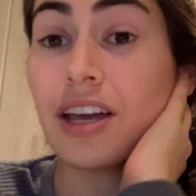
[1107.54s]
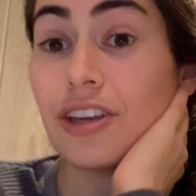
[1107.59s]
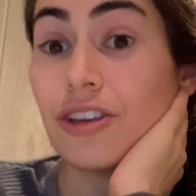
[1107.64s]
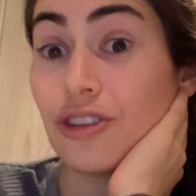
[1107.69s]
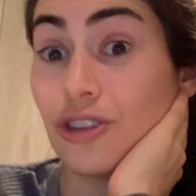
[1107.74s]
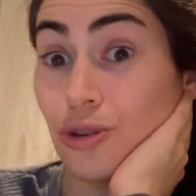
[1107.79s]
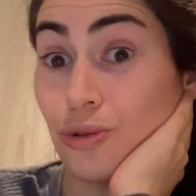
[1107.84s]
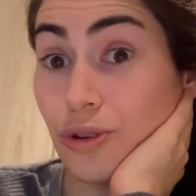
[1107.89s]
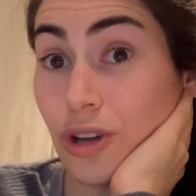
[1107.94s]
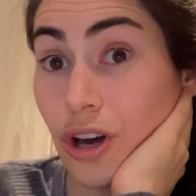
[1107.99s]

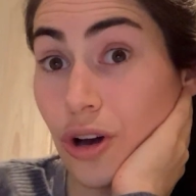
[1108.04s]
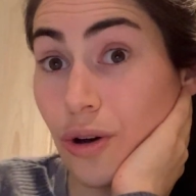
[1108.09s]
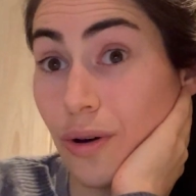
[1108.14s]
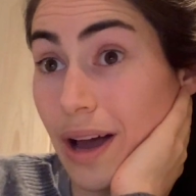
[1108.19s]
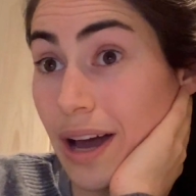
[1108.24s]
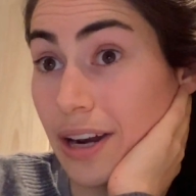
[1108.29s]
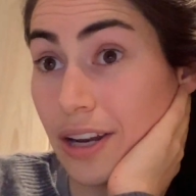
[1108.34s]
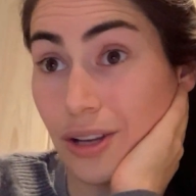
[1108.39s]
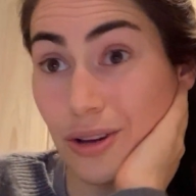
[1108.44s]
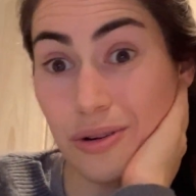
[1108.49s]
You know
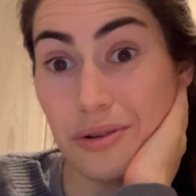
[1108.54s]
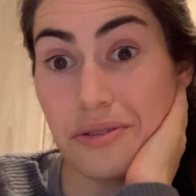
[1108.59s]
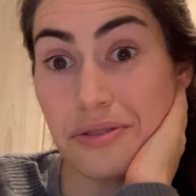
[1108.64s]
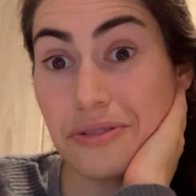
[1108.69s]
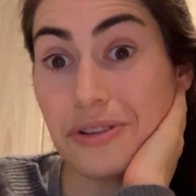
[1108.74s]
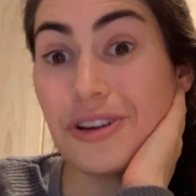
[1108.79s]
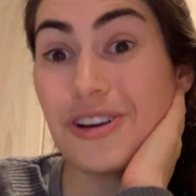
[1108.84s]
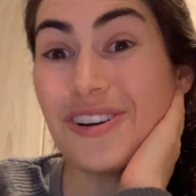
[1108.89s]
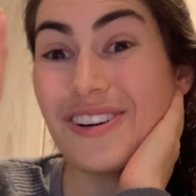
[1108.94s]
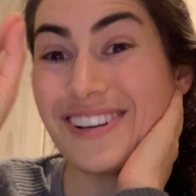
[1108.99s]
how to go
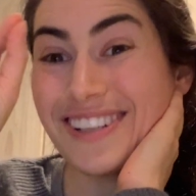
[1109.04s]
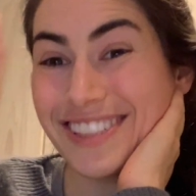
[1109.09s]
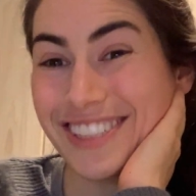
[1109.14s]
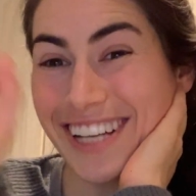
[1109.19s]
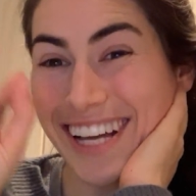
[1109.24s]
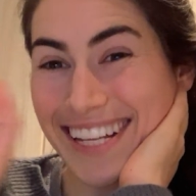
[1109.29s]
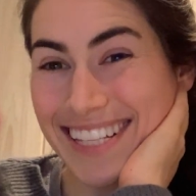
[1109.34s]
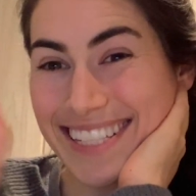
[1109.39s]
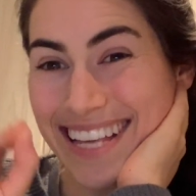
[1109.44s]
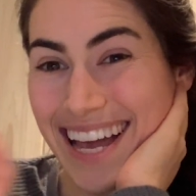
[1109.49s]
through,
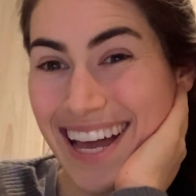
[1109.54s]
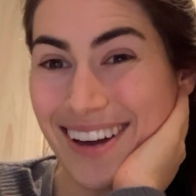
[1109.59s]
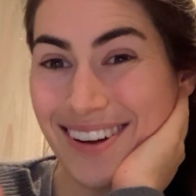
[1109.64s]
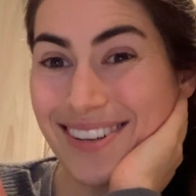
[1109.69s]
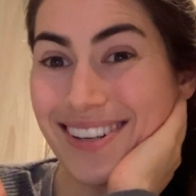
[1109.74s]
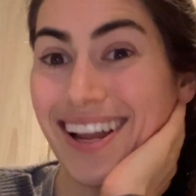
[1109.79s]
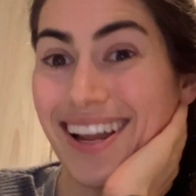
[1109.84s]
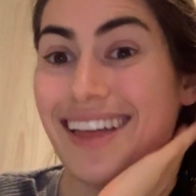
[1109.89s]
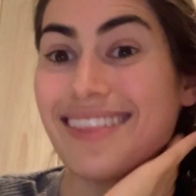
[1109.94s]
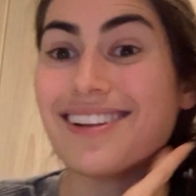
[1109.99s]
jot
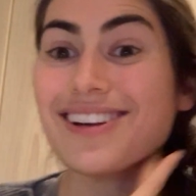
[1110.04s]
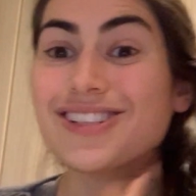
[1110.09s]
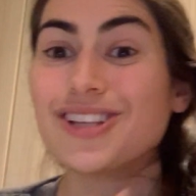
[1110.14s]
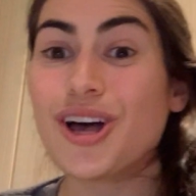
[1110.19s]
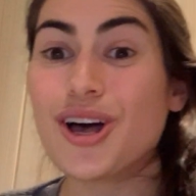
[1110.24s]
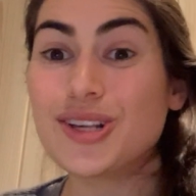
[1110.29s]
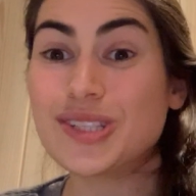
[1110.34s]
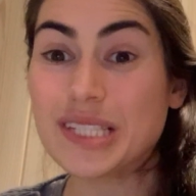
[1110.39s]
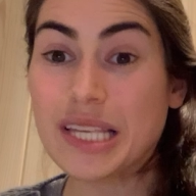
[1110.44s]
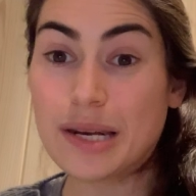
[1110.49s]
down. There's
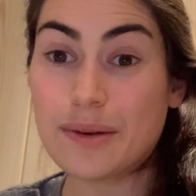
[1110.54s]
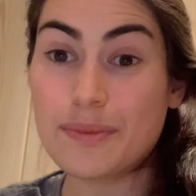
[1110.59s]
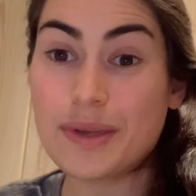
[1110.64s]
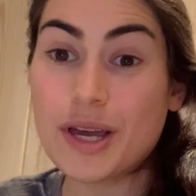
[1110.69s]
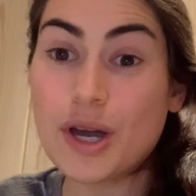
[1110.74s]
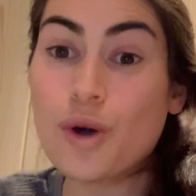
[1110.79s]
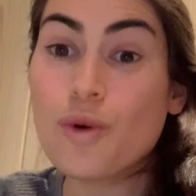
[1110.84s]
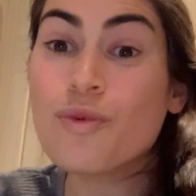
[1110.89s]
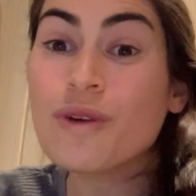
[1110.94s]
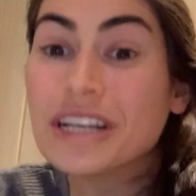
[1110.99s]
also going to be a
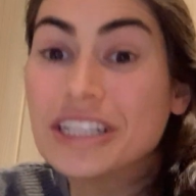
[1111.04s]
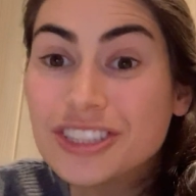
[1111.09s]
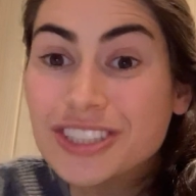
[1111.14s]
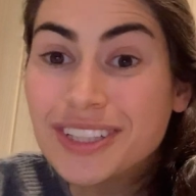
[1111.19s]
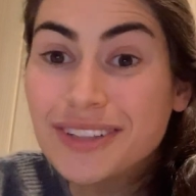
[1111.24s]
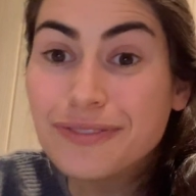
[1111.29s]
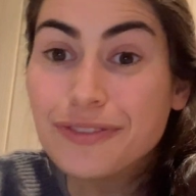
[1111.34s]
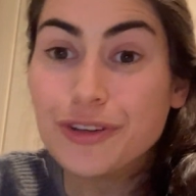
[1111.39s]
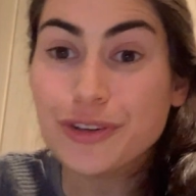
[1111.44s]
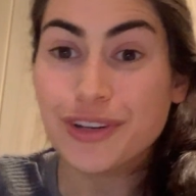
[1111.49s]

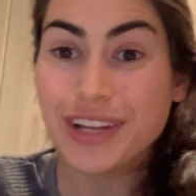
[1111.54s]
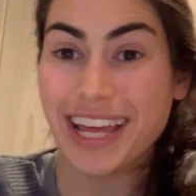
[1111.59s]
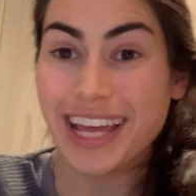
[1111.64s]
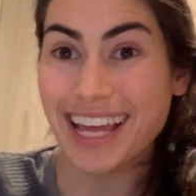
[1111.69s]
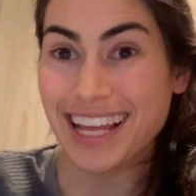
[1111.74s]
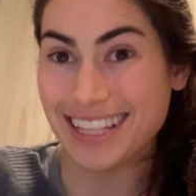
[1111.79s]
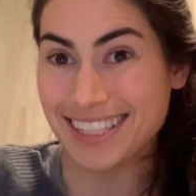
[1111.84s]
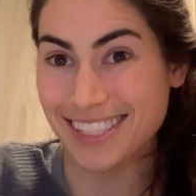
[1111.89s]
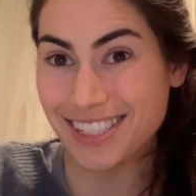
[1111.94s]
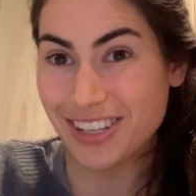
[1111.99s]
question for you to
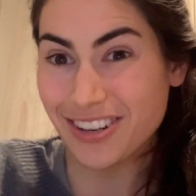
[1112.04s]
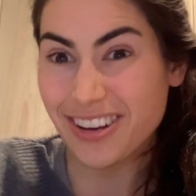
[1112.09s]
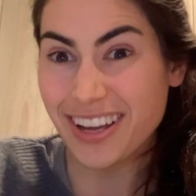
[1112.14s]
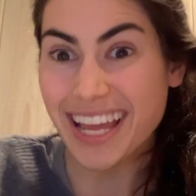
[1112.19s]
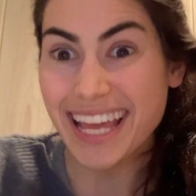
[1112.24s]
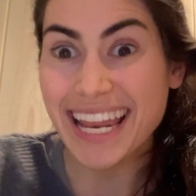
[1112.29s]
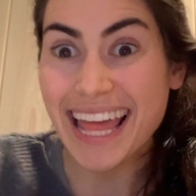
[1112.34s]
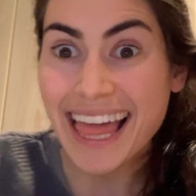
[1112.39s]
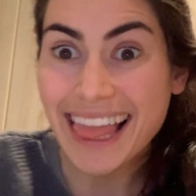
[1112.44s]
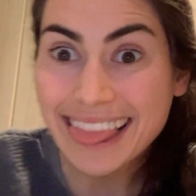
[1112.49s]
answer
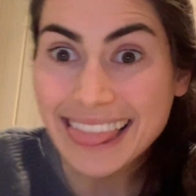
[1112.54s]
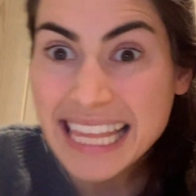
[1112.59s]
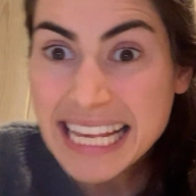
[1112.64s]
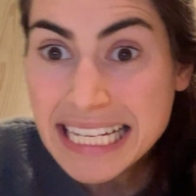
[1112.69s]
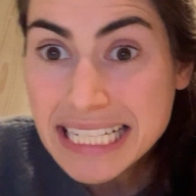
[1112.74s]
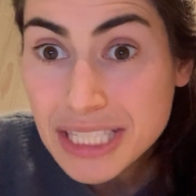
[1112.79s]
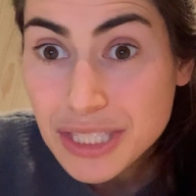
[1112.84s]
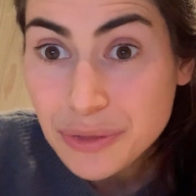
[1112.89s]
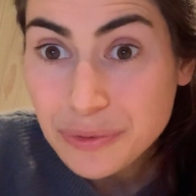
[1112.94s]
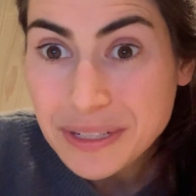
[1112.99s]
in at
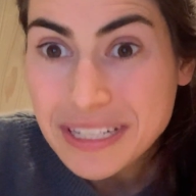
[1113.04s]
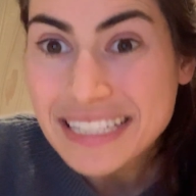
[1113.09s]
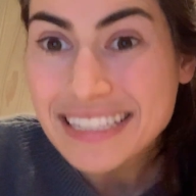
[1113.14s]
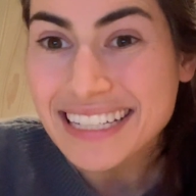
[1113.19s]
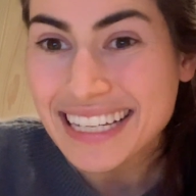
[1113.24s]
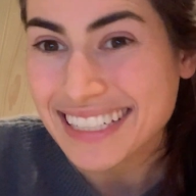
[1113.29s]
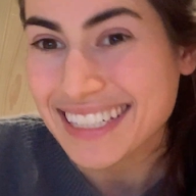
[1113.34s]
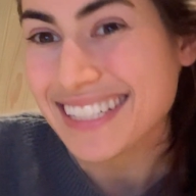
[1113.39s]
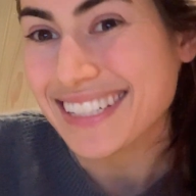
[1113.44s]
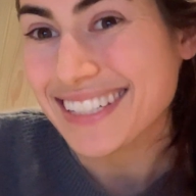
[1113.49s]
least 3
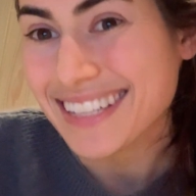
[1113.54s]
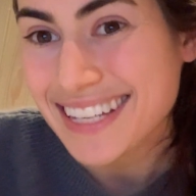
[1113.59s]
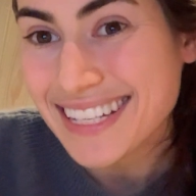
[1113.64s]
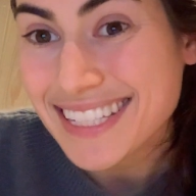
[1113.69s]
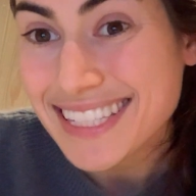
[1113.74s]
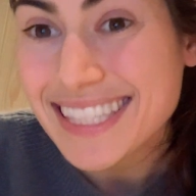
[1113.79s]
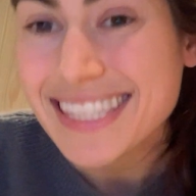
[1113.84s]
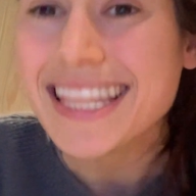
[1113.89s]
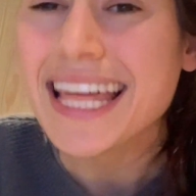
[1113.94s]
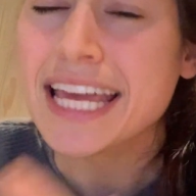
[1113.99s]
sentences,
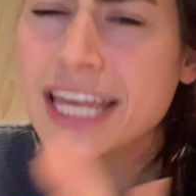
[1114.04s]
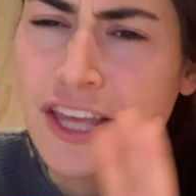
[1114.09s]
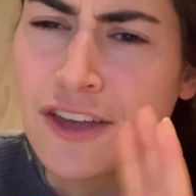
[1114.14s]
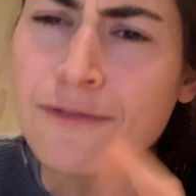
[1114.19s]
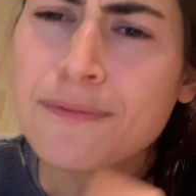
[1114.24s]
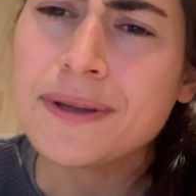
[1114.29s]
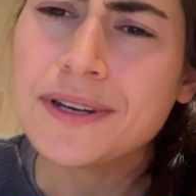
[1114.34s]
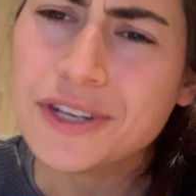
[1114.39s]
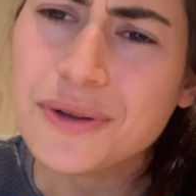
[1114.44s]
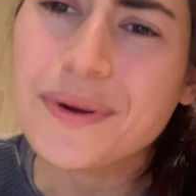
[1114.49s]
like you've
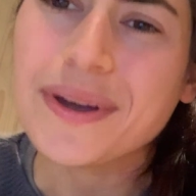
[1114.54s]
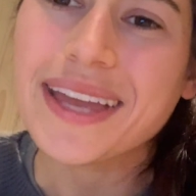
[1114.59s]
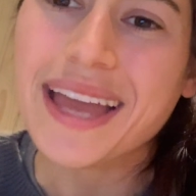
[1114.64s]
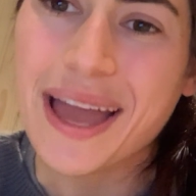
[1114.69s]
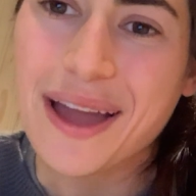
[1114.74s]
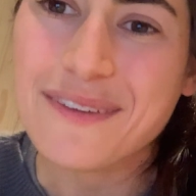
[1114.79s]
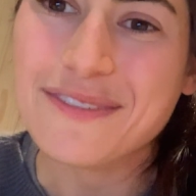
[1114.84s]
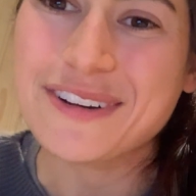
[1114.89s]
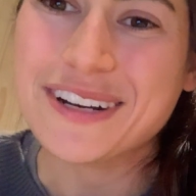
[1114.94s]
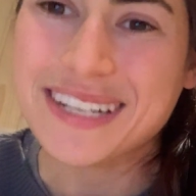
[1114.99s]
been doing
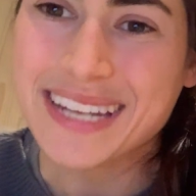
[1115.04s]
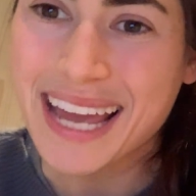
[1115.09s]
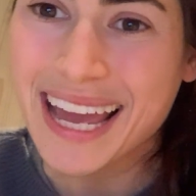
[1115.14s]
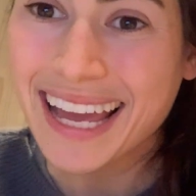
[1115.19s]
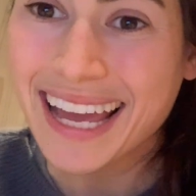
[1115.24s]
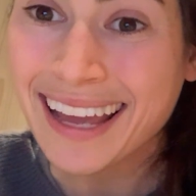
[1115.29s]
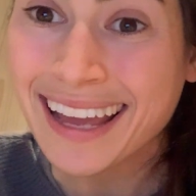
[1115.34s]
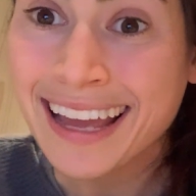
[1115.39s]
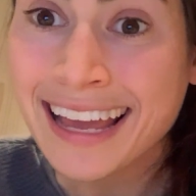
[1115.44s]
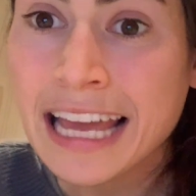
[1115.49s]
every
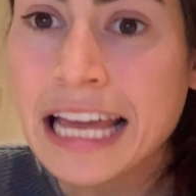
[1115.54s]
day.